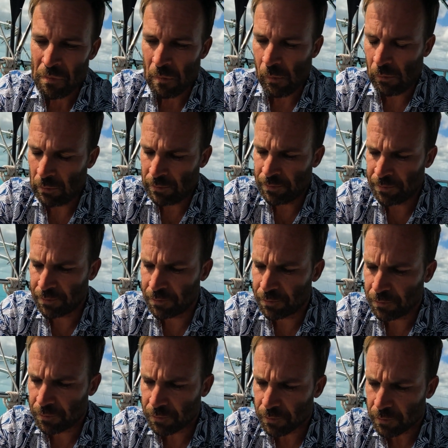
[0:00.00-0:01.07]

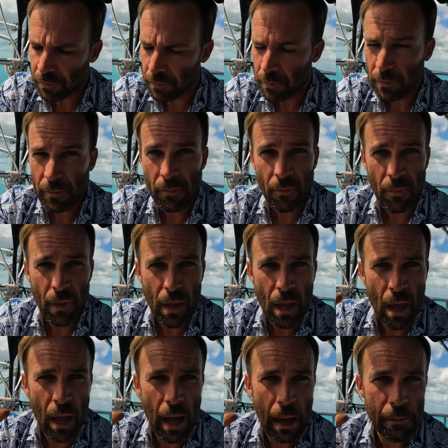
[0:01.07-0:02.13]

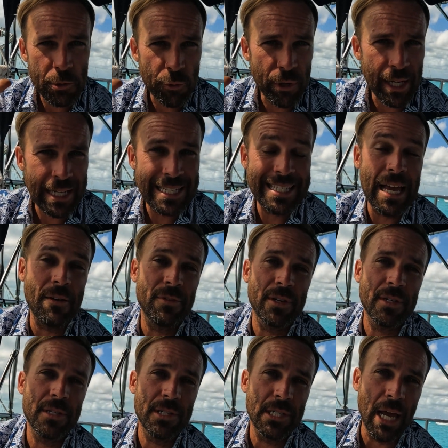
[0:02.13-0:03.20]
I was reading
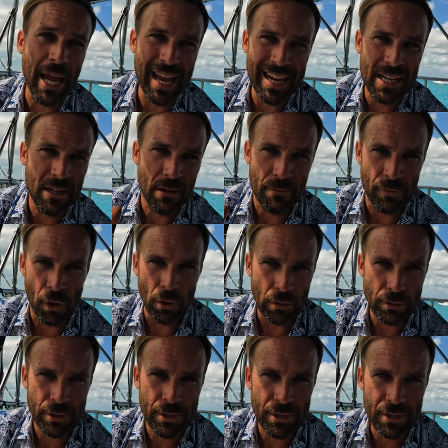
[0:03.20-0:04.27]
7 to 8
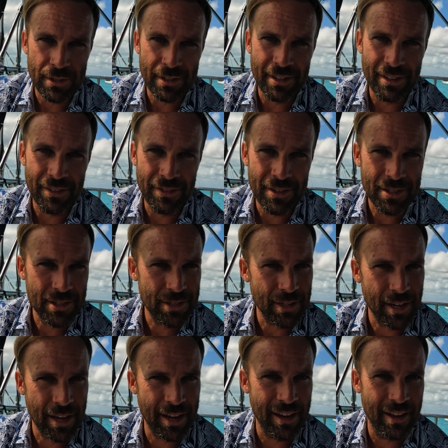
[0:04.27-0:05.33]
volts. This is a
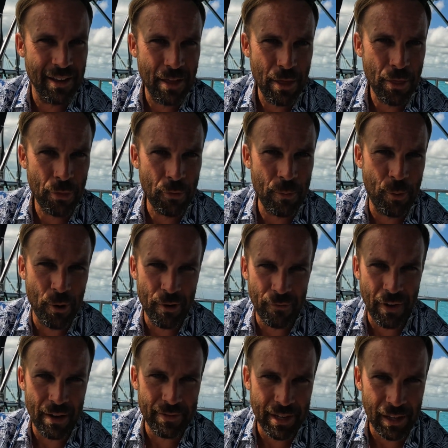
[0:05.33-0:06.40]

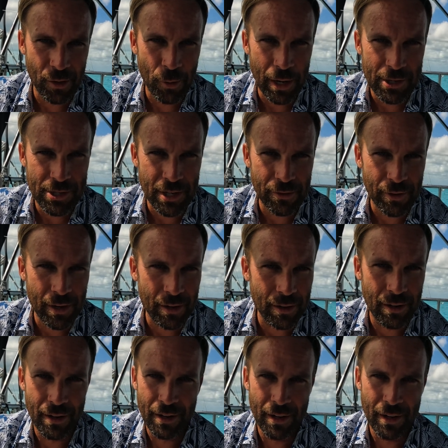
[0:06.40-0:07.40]
3.5 kilowatt generator.